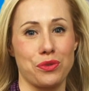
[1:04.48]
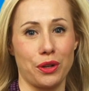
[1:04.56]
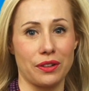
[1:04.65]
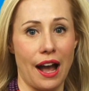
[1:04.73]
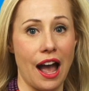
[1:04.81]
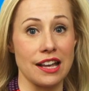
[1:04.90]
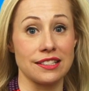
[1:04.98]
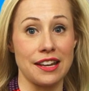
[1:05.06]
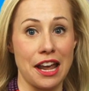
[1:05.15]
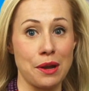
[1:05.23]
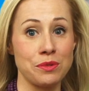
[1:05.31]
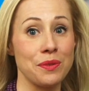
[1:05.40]
real guys
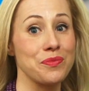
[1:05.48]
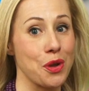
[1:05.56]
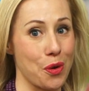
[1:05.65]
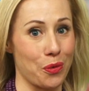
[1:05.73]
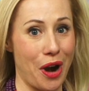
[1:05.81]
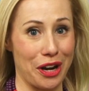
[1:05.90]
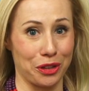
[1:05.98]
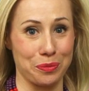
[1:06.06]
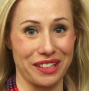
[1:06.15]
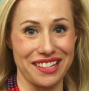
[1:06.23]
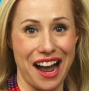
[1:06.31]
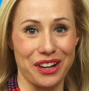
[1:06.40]
named Ronald
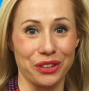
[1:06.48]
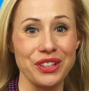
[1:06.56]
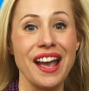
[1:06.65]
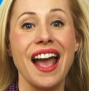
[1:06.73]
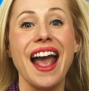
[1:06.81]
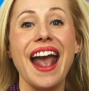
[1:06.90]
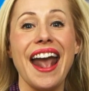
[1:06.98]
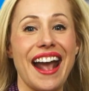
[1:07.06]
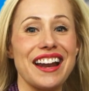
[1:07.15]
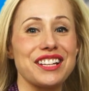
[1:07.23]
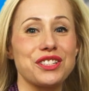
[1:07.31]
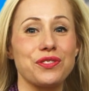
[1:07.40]
McDonald
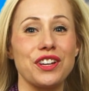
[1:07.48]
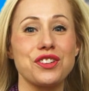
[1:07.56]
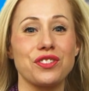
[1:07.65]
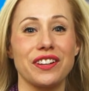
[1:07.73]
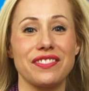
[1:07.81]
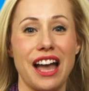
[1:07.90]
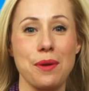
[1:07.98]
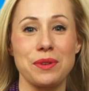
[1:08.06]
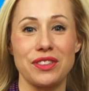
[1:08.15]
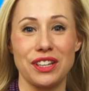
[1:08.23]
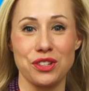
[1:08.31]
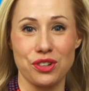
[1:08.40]
and is featuring them
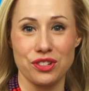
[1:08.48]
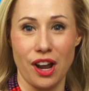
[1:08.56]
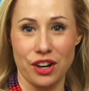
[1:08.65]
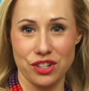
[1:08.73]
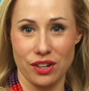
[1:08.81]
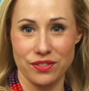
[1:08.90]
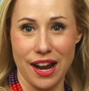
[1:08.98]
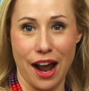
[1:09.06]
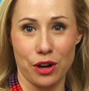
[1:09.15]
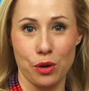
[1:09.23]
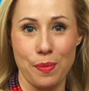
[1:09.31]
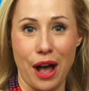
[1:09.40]
in the introduction of
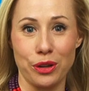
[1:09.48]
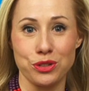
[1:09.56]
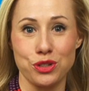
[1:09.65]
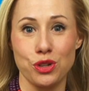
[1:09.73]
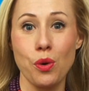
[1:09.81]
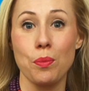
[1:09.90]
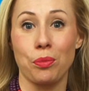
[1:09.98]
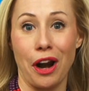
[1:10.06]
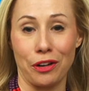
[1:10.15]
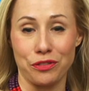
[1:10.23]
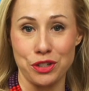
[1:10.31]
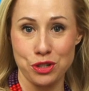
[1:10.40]
Taco Bell's new
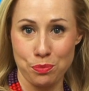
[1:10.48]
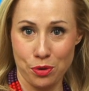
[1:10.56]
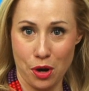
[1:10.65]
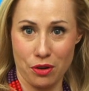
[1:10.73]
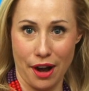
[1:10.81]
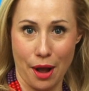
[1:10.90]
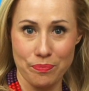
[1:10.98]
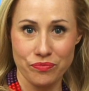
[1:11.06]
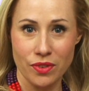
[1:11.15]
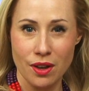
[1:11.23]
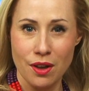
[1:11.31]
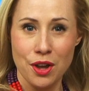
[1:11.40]
breakfast program.
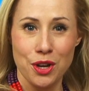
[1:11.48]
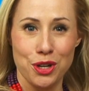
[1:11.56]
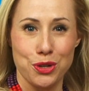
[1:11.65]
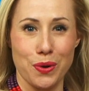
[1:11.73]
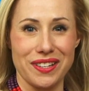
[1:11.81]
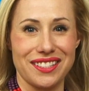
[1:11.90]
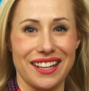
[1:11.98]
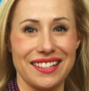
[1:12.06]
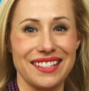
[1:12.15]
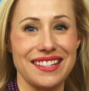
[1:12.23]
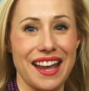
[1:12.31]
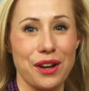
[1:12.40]

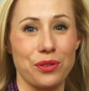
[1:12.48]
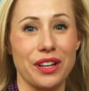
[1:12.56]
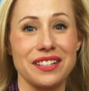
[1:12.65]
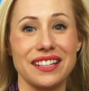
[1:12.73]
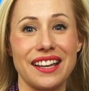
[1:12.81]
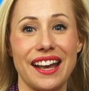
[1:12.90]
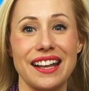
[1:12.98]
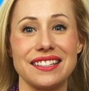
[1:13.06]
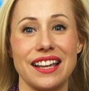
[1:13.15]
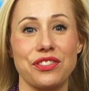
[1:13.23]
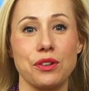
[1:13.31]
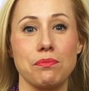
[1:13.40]
USA Today
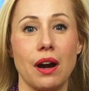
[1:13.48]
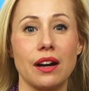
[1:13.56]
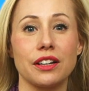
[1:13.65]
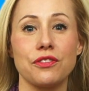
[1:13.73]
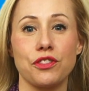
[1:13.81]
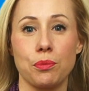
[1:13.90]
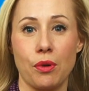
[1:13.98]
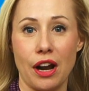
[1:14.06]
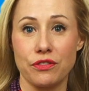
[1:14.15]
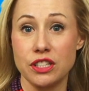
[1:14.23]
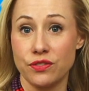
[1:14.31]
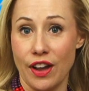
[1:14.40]
indicates that the market for
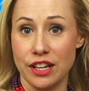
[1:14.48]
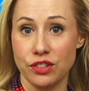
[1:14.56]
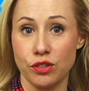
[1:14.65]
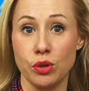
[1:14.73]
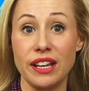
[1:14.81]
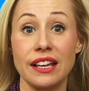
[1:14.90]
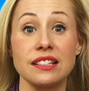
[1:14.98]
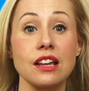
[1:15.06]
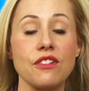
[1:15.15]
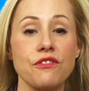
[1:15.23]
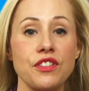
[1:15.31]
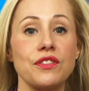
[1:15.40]
breakfast fast food is
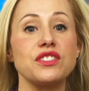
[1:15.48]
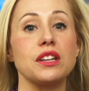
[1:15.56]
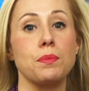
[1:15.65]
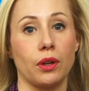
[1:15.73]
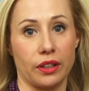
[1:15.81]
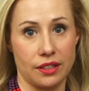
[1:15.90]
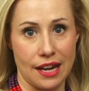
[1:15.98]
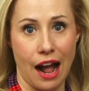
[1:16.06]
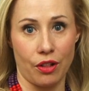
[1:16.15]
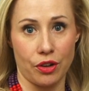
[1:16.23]
$50 billion.